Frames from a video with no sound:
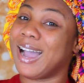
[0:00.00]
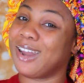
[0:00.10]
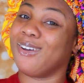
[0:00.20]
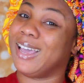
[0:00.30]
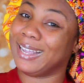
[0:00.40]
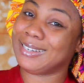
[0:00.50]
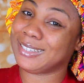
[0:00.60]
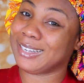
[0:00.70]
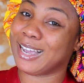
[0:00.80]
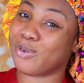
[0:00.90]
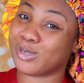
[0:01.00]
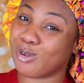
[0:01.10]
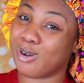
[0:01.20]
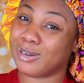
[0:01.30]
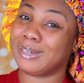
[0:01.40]
kind of end the year with
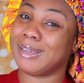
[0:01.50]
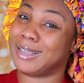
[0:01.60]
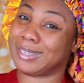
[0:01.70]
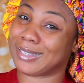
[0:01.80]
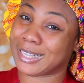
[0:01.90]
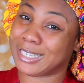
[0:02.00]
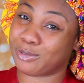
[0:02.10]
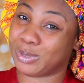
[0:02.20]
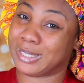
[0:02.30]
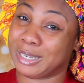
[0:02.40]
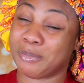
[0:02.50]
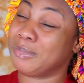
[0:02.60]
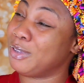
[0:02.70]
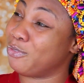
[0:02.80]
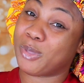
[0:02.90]
God and start it with Him.
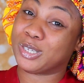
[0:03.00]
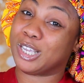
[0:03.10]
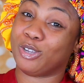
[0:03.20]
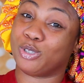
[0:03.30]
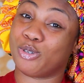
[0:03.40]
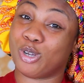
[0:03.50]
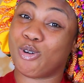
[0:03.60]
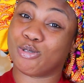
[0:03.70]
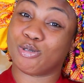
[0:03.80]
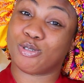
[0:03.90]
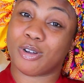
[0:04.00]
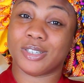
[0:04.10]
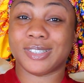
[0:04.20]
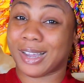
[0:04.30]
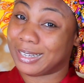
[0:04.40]
If I'm not saying you should only go to
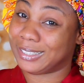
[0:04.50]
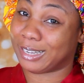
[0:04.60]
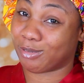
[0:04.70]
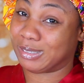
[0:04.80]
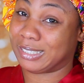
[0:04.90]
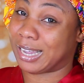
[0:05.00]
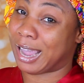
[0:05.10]
church at the end of the year